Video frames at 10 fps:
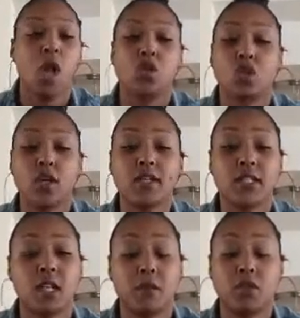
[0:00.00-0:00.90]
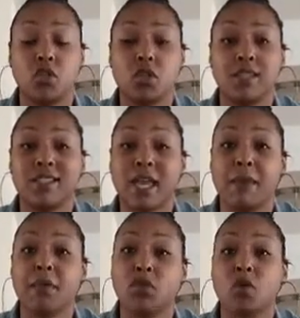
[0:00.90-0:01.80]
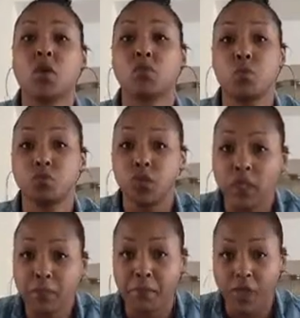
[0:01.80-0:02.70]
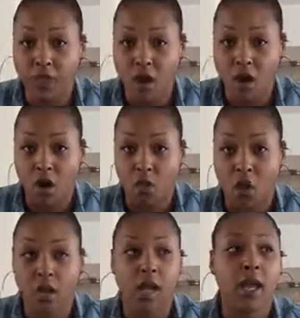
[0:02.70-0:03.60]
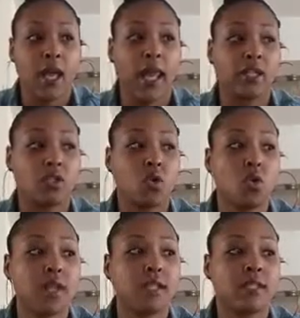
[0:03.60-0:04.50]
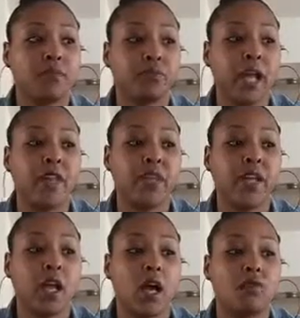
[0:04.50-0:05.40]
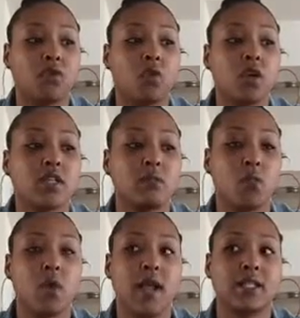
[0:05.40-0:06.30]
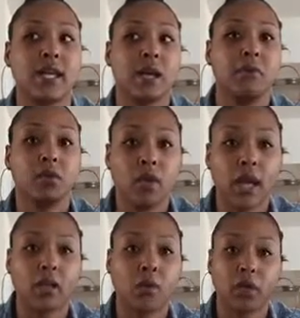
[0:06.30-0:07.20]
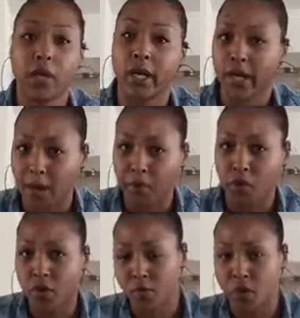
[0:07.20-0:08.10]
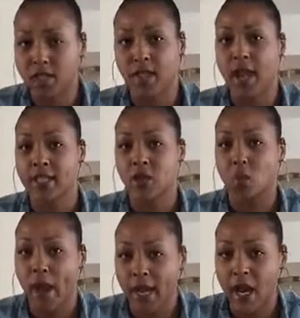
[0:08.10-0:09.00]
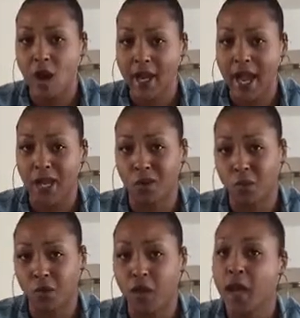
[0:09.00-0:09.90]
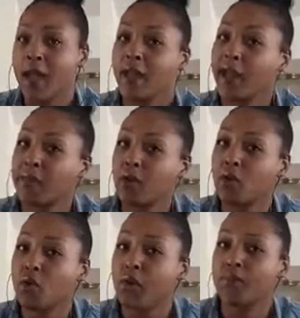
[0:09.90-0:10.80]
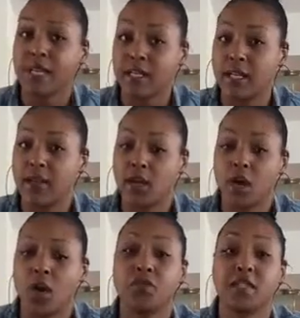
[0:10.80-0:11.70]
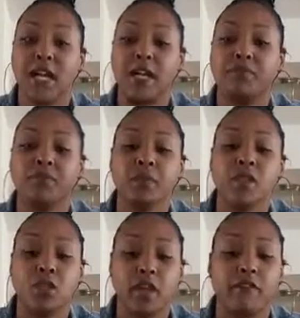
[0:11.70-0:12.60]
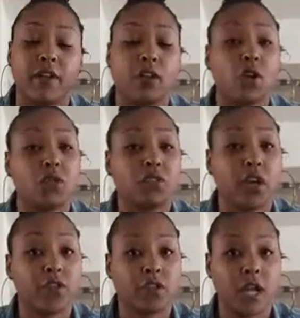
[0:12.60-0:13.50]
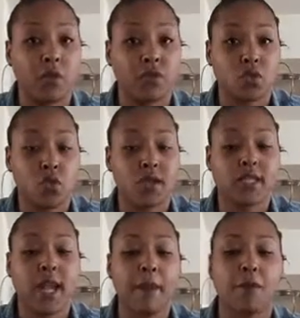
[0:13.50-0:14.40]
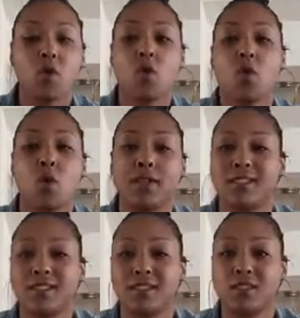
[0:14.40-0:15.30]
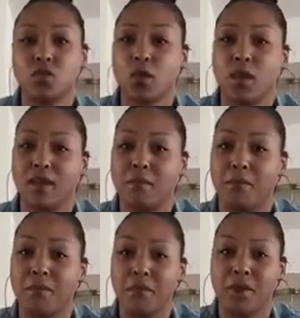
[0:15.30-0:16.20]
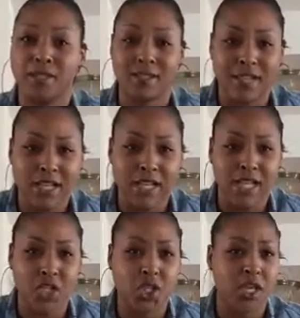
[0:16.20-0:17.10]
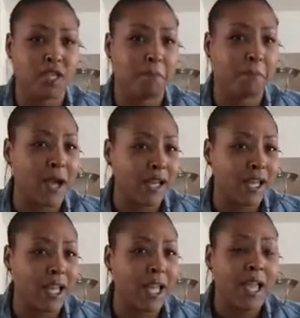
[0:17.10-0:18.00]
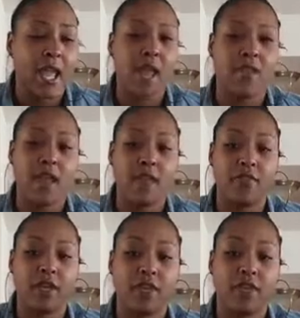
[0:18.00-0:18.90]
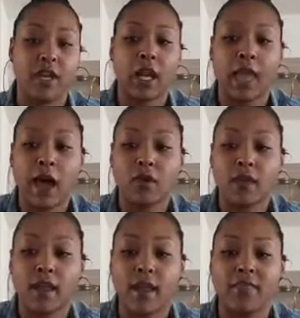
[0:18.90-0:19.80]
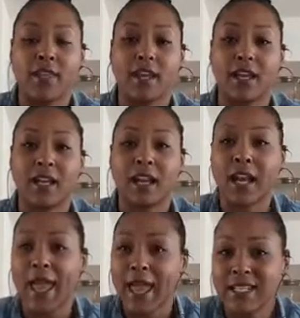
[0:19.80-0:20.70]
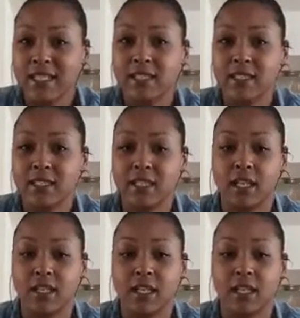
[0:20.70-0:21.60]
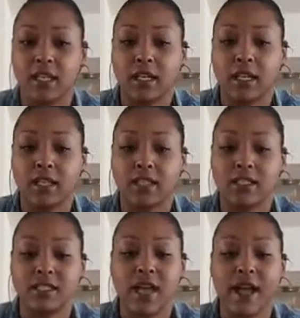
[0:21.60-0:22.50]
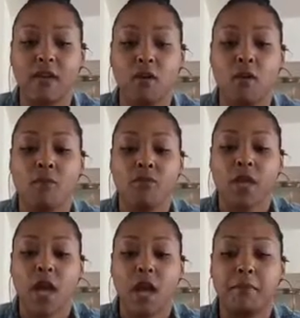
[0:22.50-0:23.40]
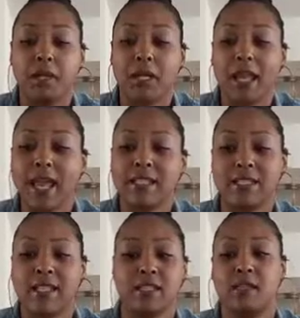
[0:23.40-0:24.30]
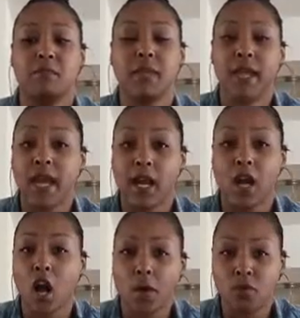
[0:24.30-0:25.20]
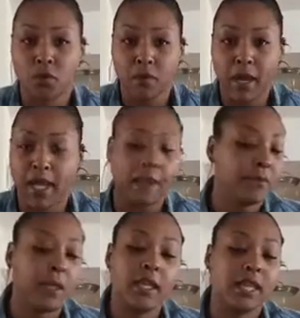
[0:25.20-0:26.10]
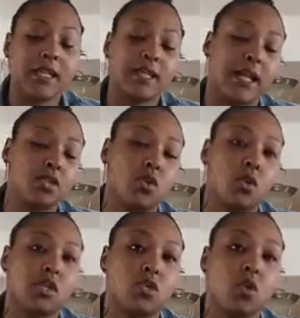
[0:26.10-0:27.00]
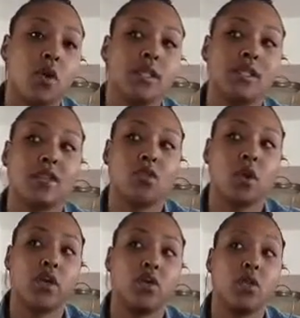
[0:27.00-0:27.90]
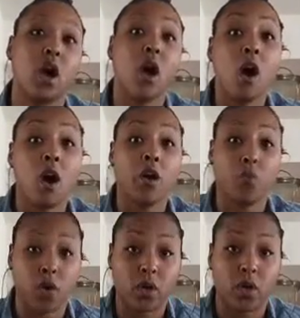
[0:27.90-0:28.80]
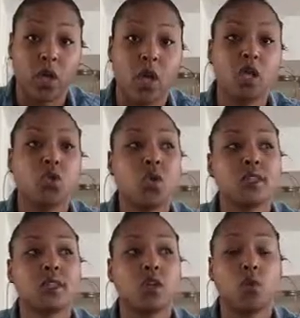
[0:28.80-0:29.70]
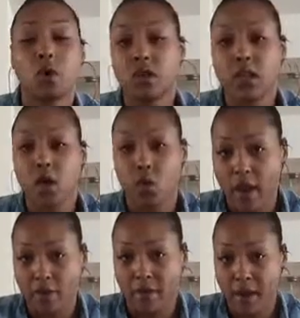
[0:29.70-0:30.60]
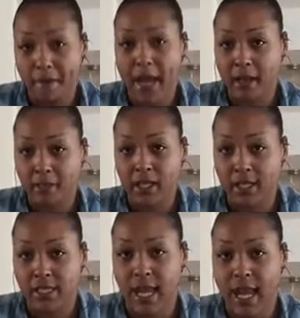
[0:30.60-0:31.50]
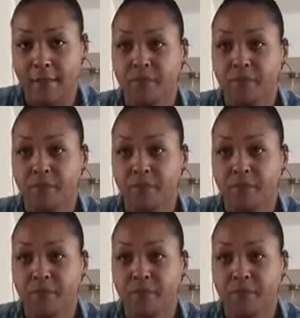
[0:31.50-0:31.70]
Taurus is going to do the same, but Taurus will really put in the hard work. Like Taurus, I think of Taurus more as like a blue-collar worker and Capricorn more as a white-collar worker. Capricorn, that's the other earth sign. So they're a fellow earth sign with Taurus. Capricorn wants sort of the prestige and the money and the clout and the class, the societal classism that kind of comes with money. That's not Taurus. Taurus is going to do the hard work. Taurus is going to work their way from the bottom to the top.